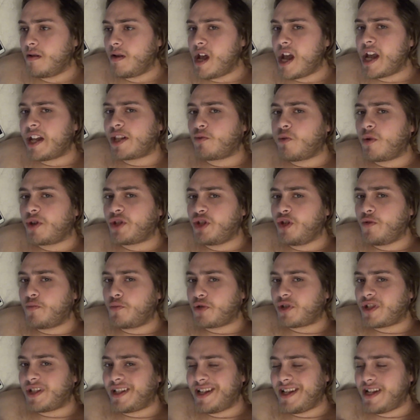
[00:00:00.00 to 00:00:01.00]
It's what you
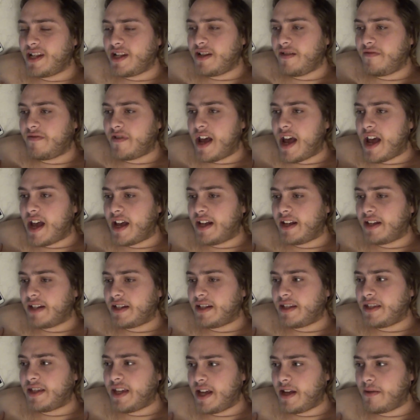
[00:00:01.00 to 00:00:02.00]
perceive
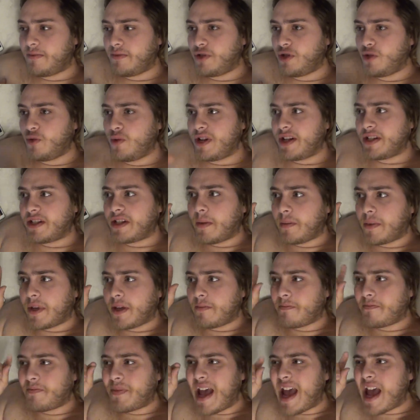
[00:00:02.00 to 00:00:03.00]
as them doing
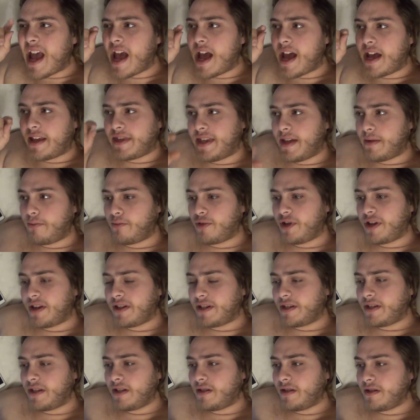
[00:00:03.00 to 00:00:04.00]
something bad that
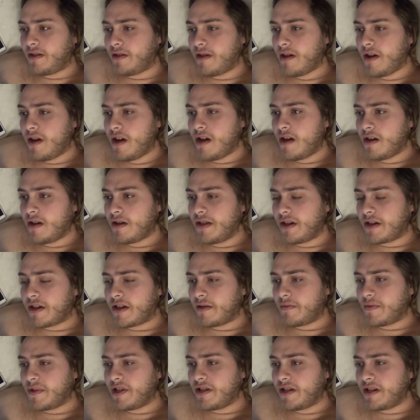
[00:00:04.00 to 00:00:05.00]
brings the the
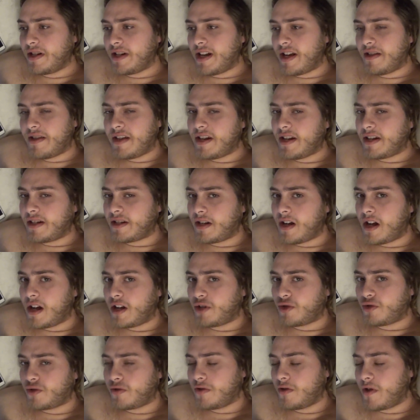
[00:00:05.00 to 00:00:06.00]
community down. That is not
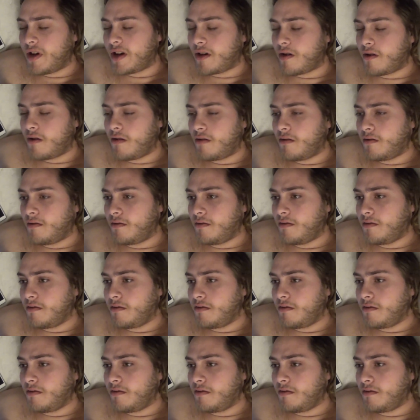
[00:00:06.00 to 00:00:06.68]
true at all.